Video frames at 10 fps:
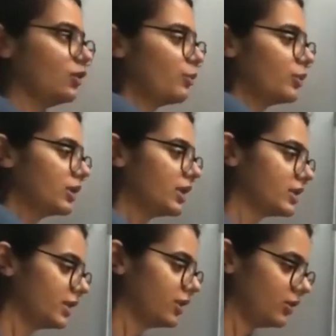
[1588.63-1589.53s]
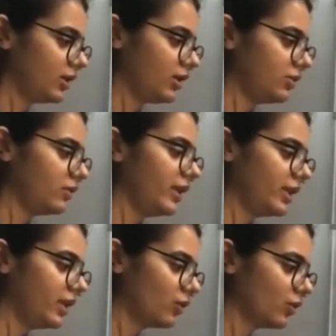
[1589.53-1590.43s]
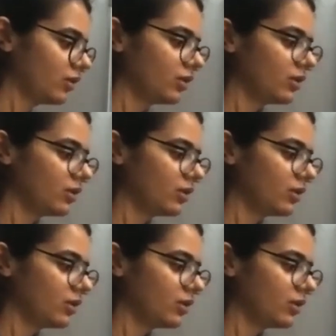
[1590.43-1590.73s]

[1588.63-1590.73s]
you put the 0 down. Very good.